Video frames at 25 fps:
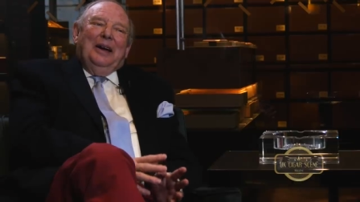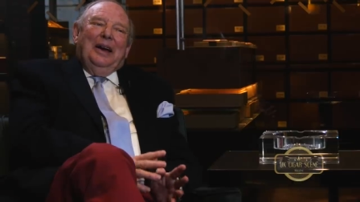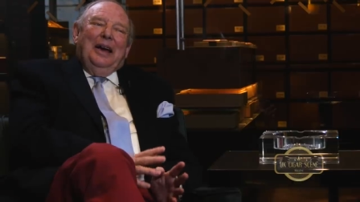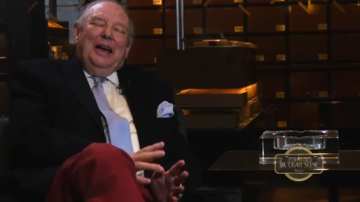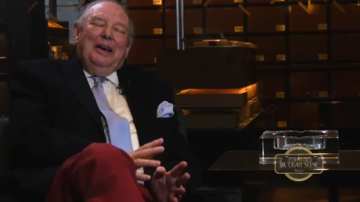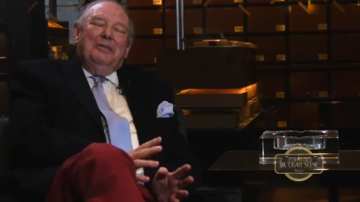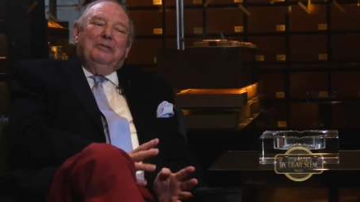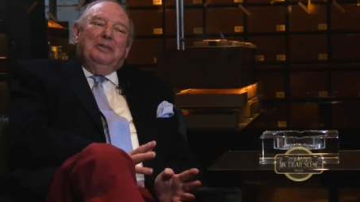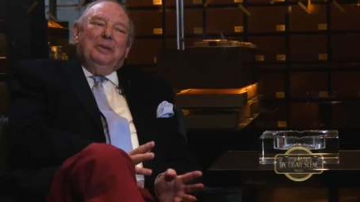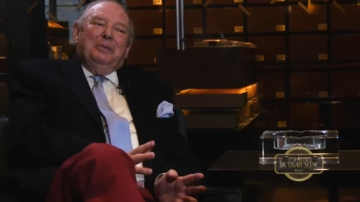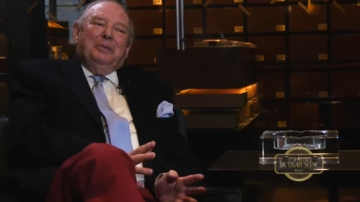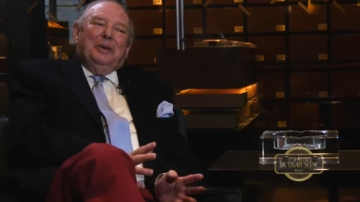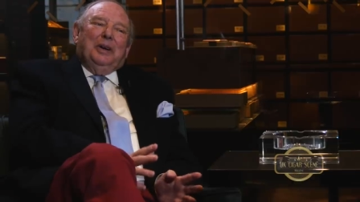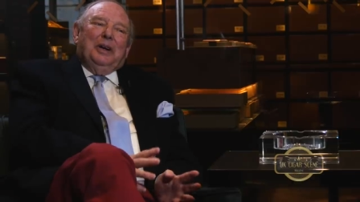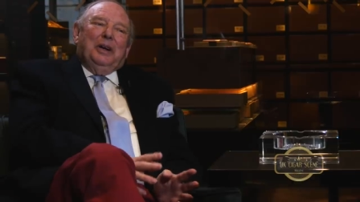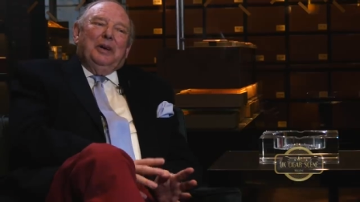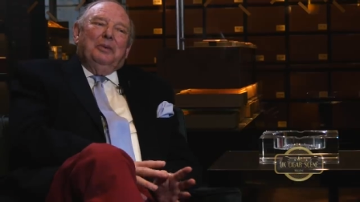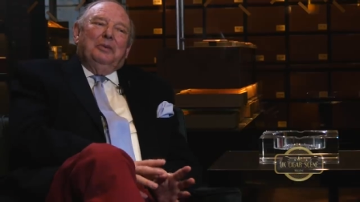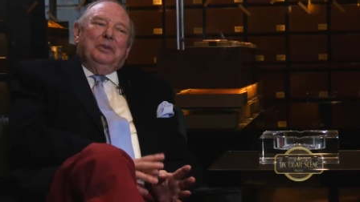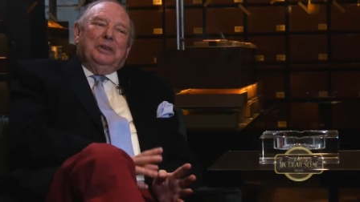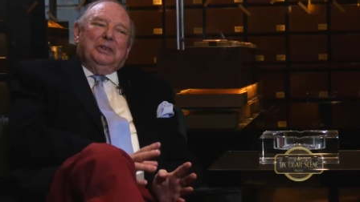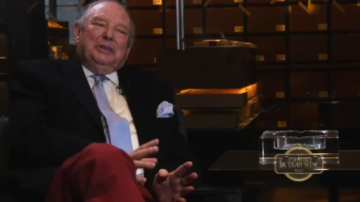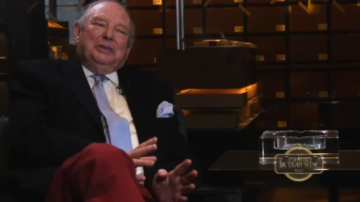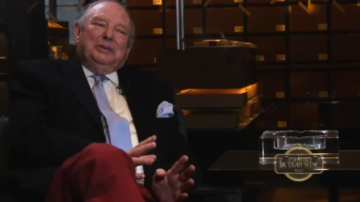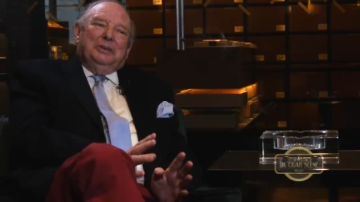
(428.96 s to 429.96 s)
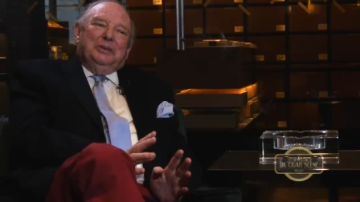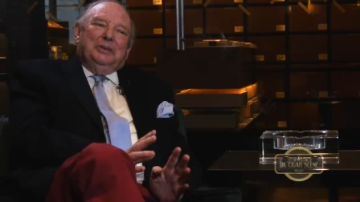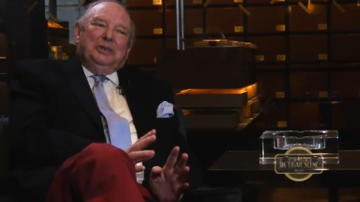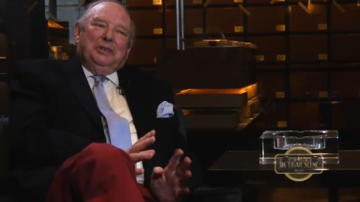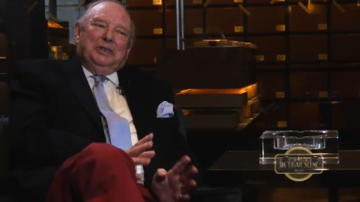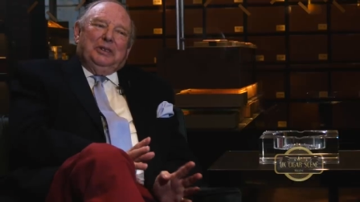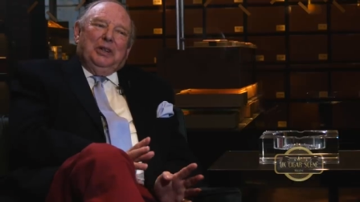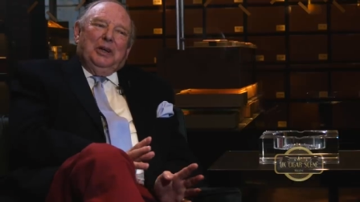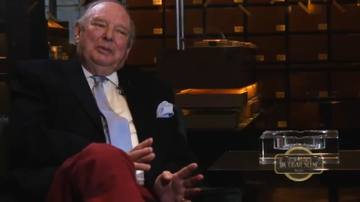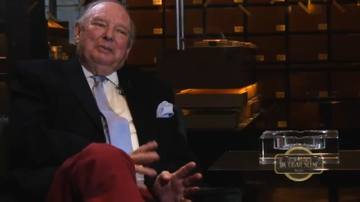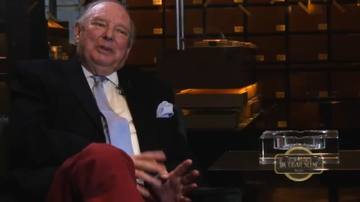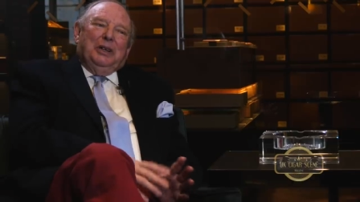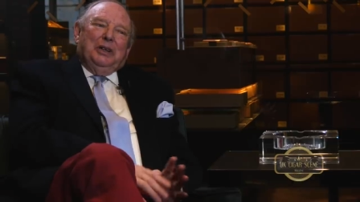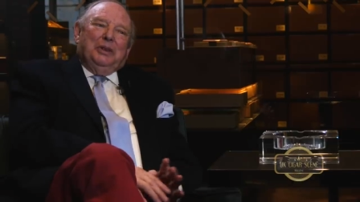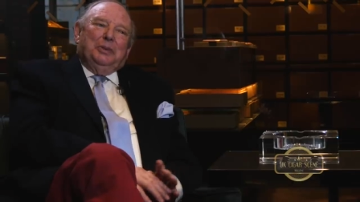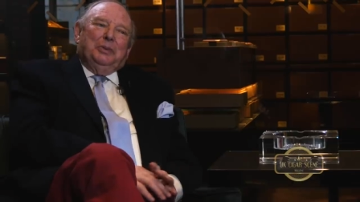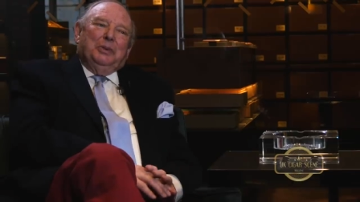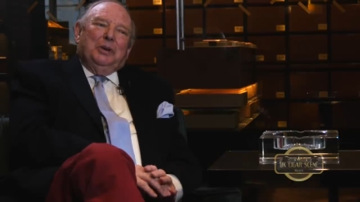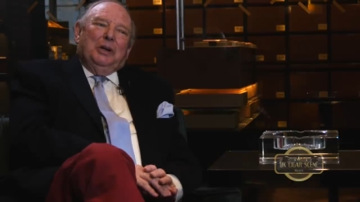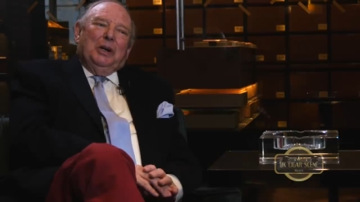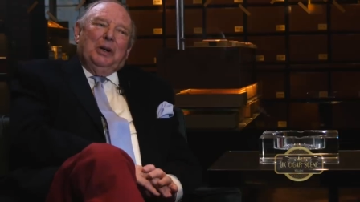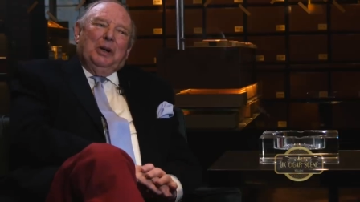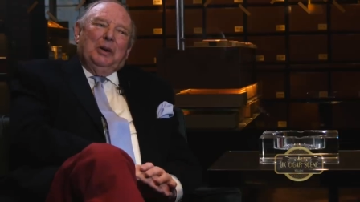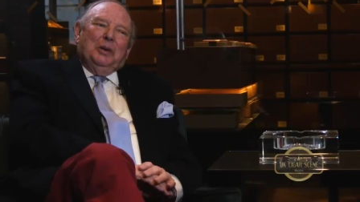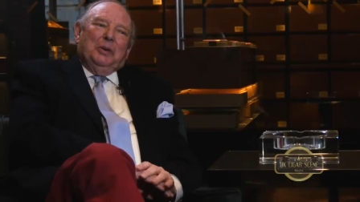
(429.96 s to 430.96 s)
everybody was so much
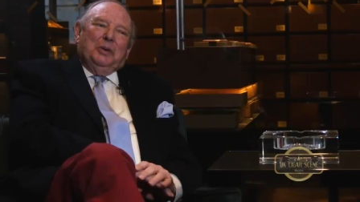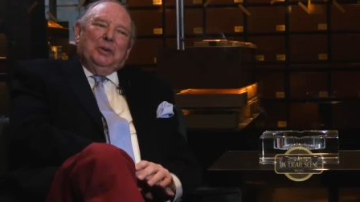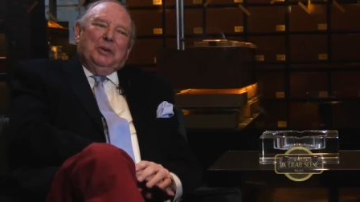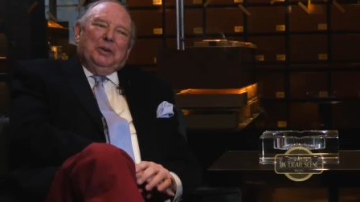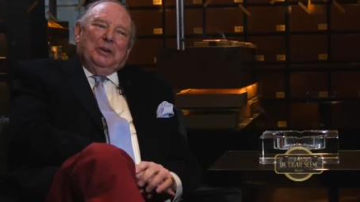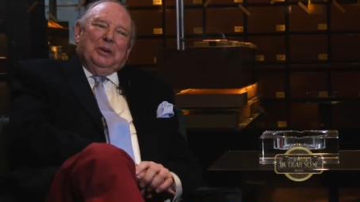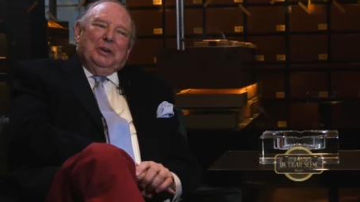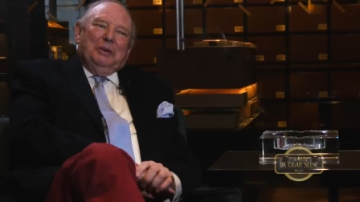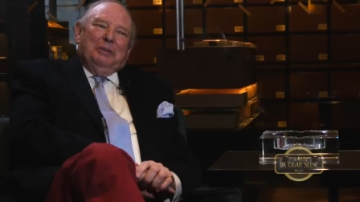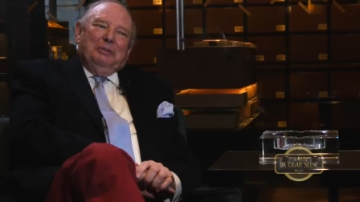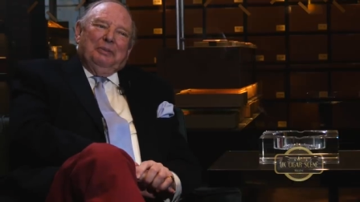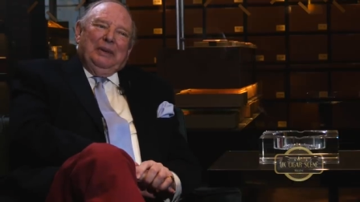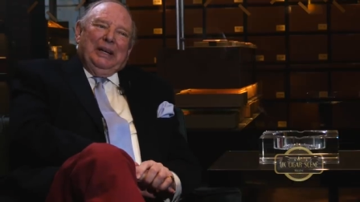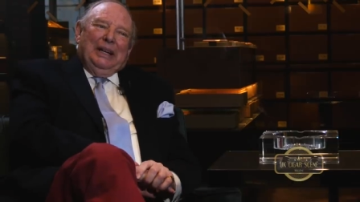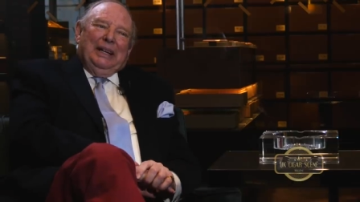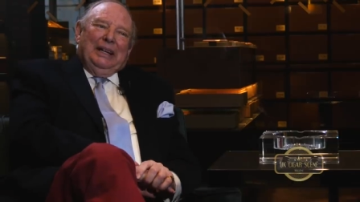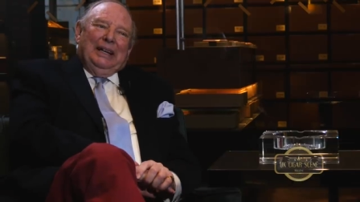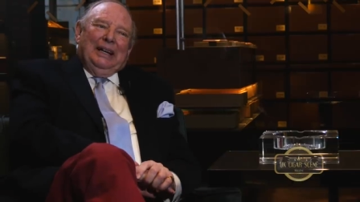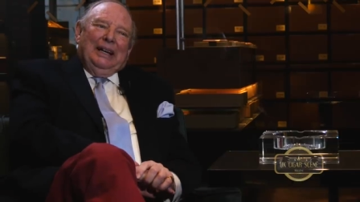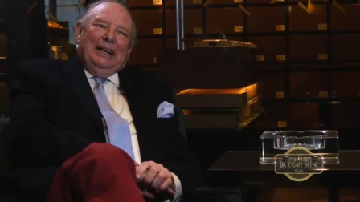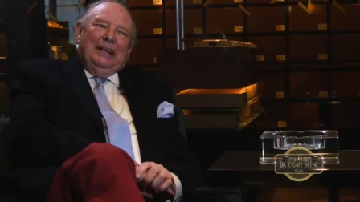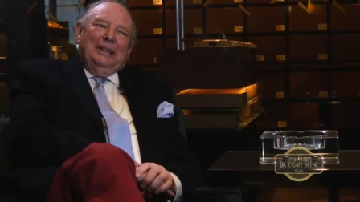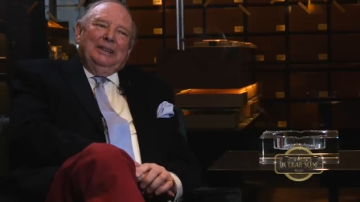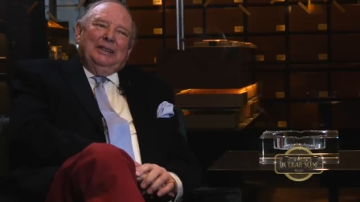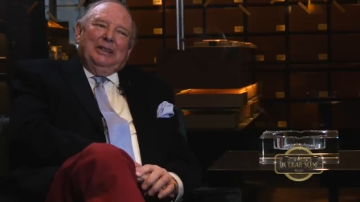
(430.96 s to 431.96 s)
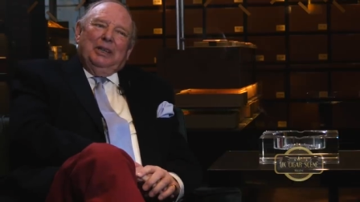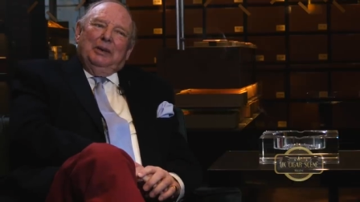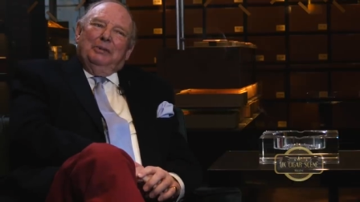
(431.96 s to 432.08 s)
more old than me and right.